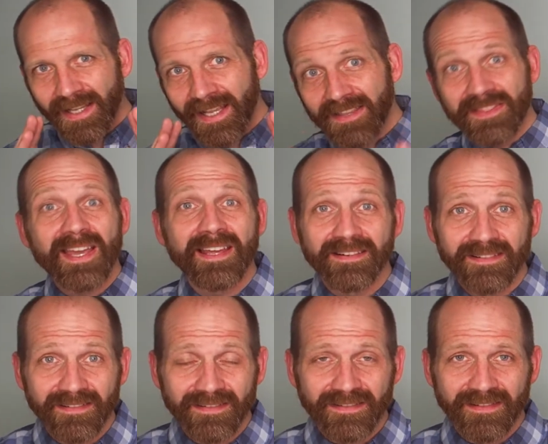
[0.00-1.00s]
And then,
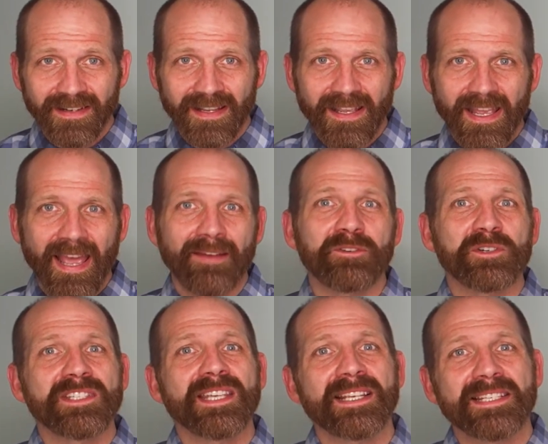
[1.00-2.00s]
after
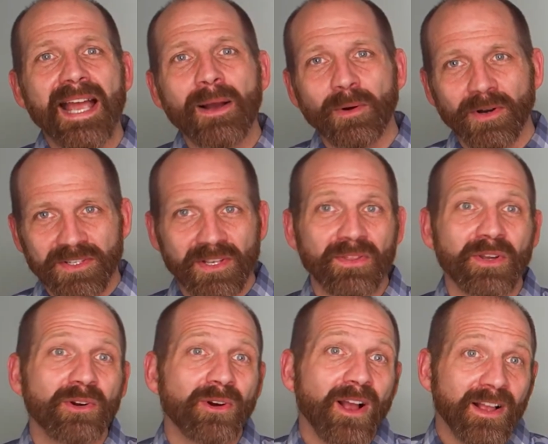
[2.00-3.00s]
six hours on the
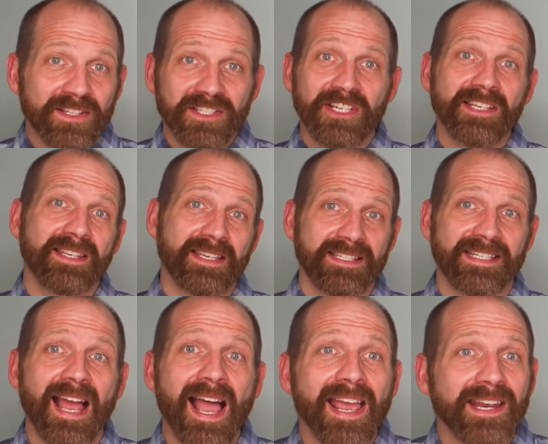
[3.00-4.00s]
cross, Jesus
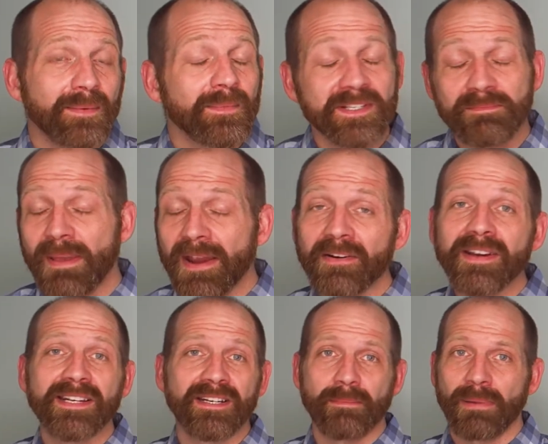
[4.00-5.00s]
died and was
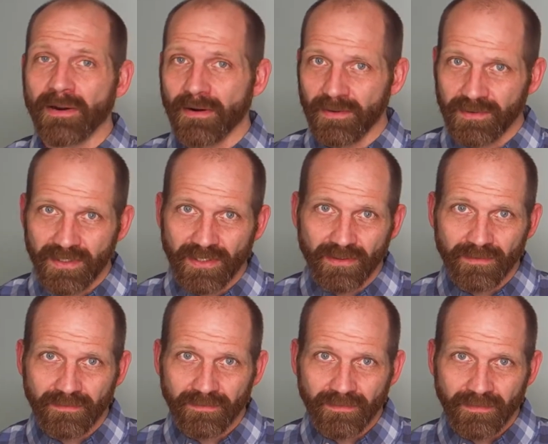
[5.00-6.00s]
buried in a borrowed
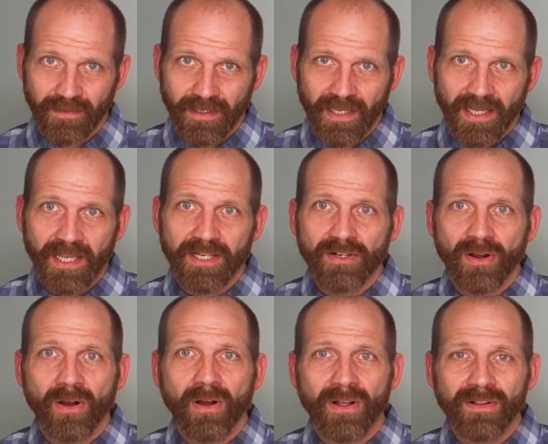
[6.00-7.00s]
tomb, and
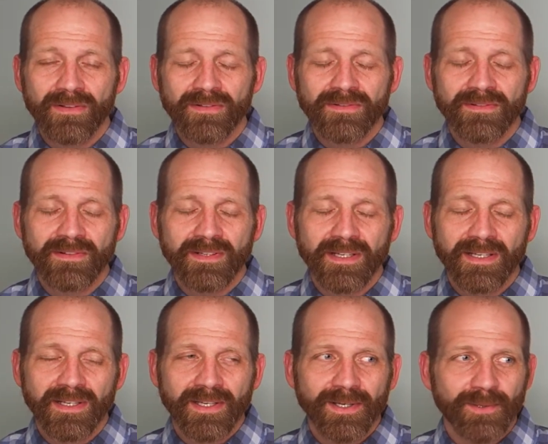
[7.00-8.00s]
all
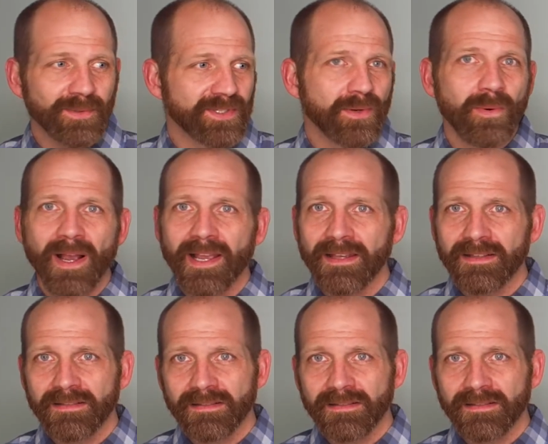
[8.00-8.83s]
was quiet.